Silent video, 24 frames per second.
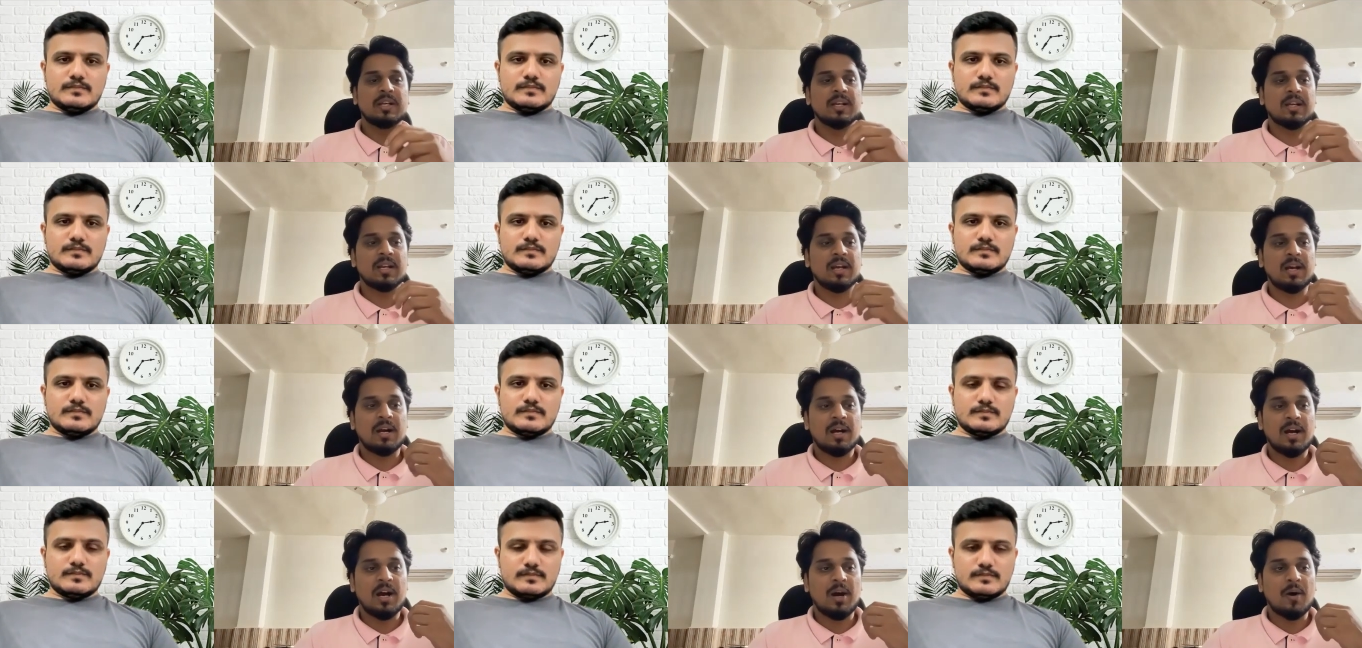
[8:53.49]

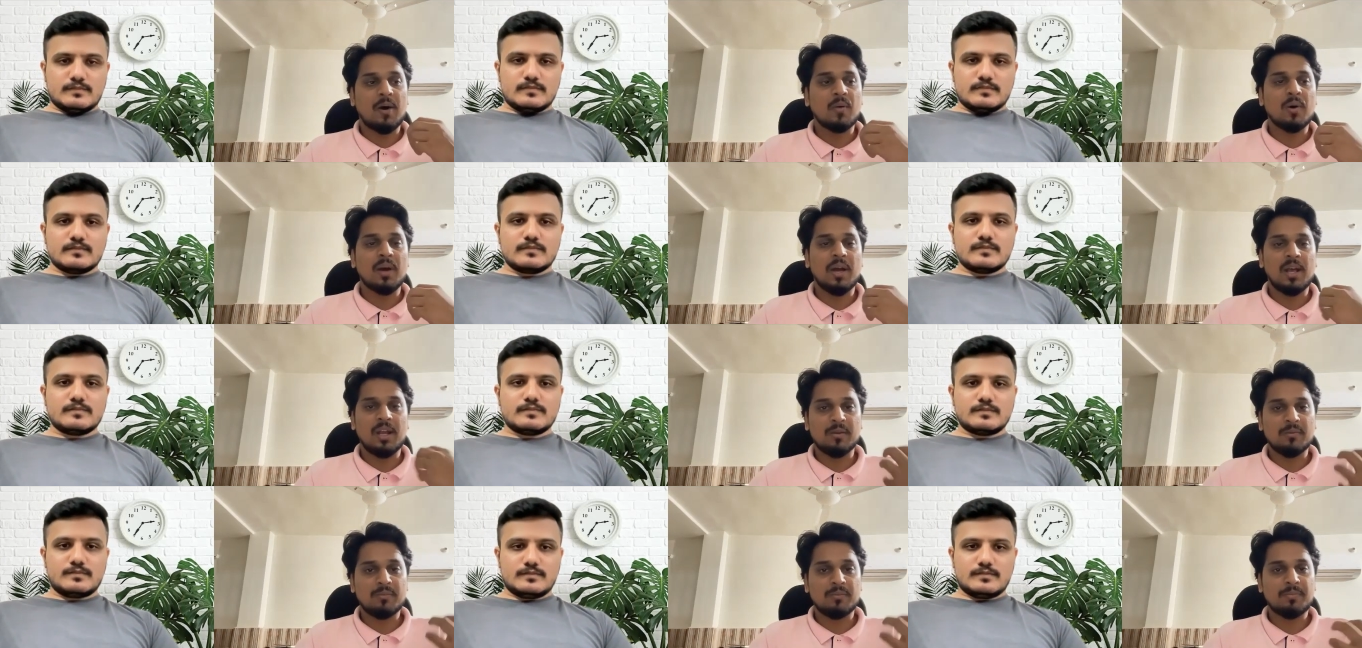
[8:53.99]
Speaker 1: and how
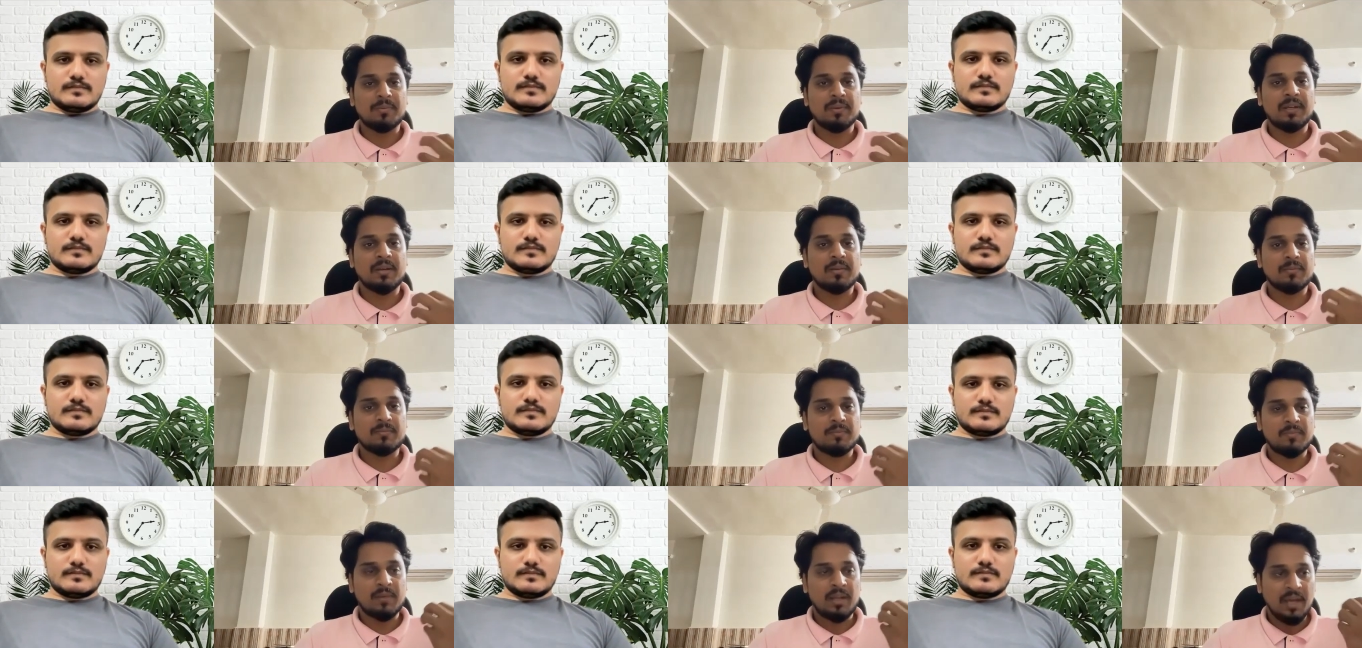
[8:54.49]

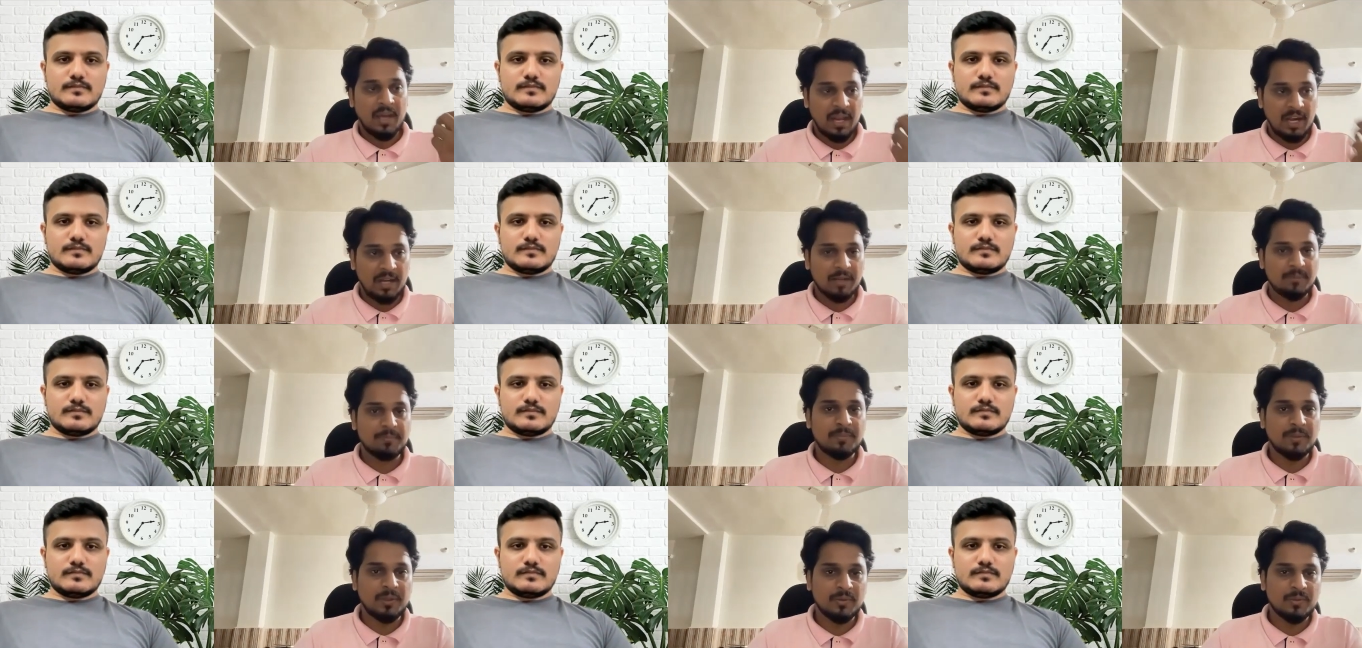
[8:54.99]
HelloPM
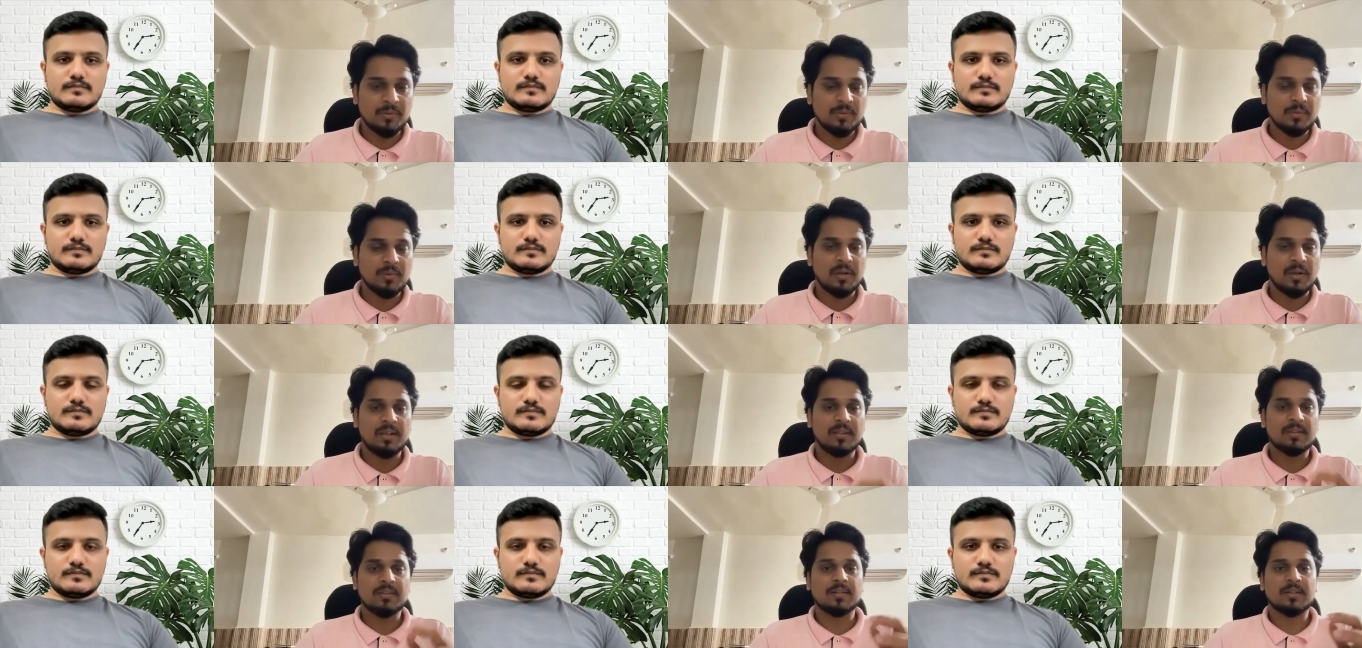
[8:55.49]
help you
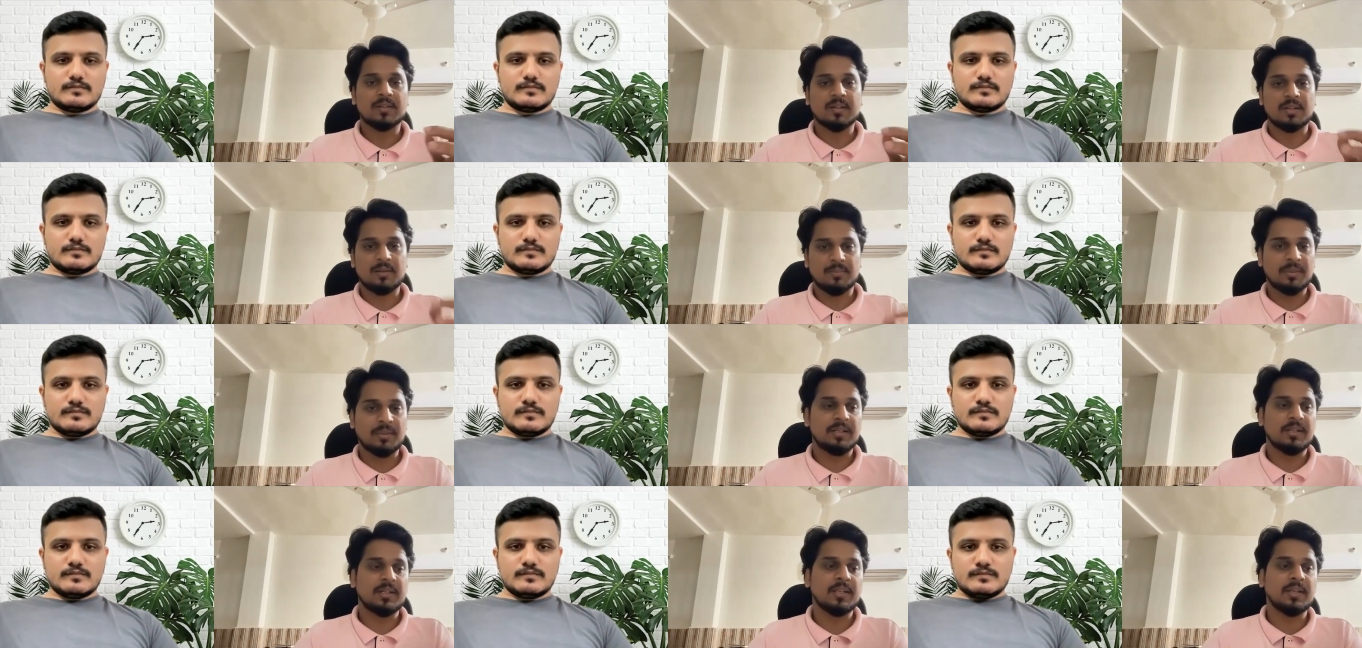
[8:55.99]
as a
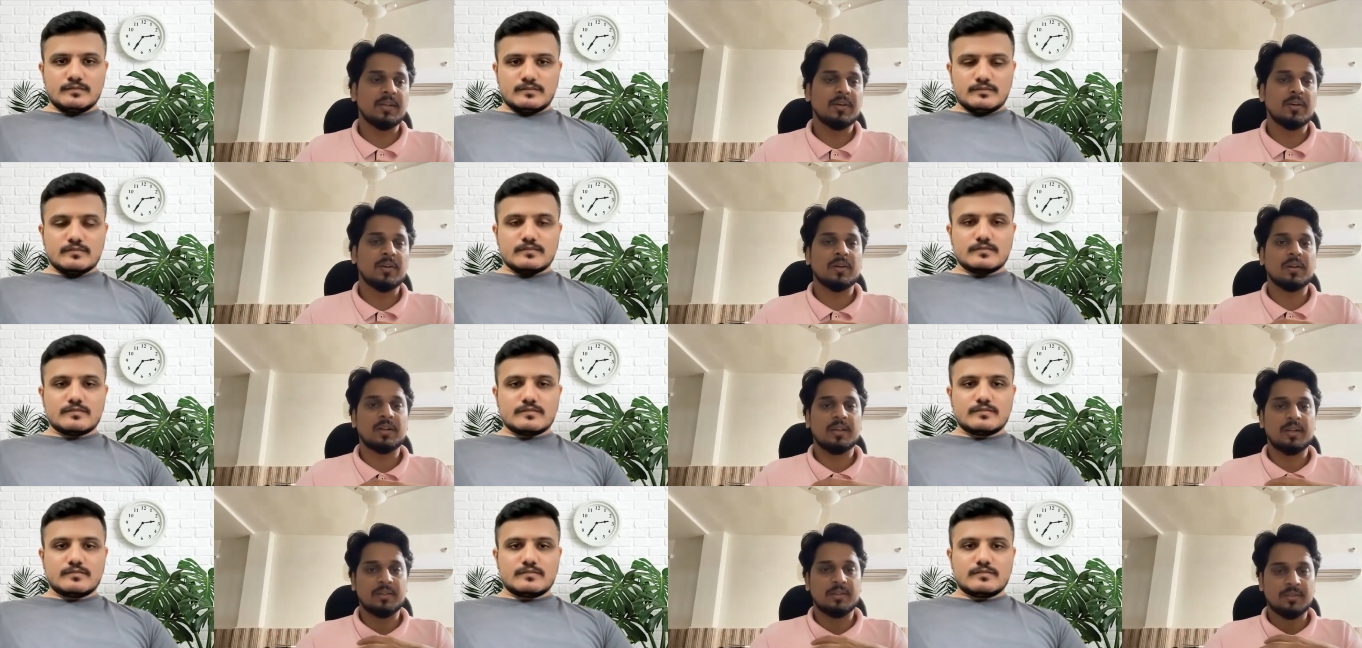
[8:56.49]
community
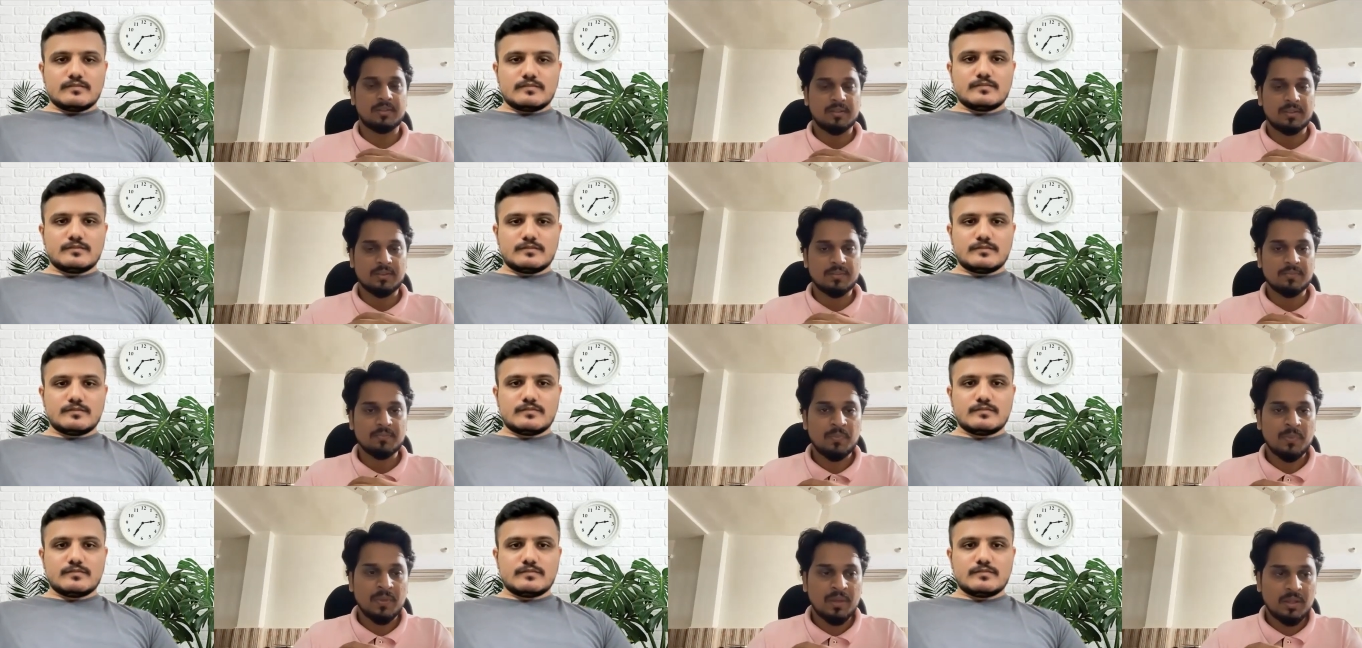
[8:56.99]
or as
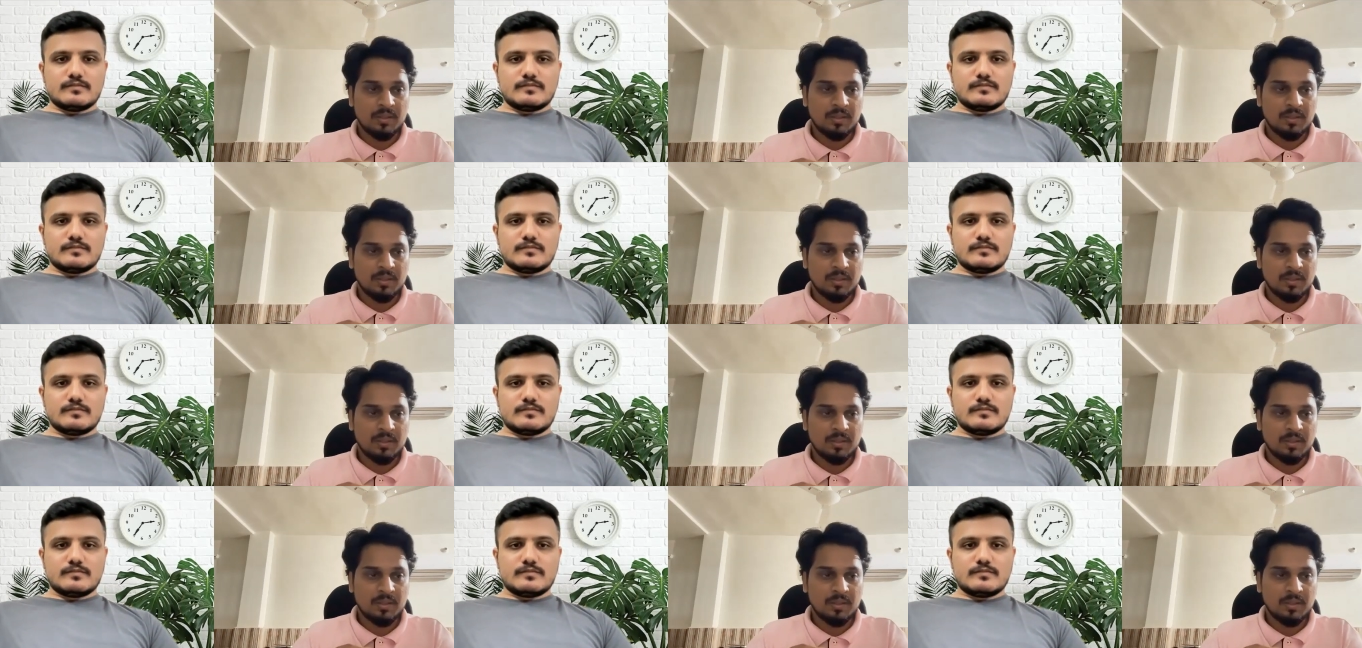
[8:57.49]
a,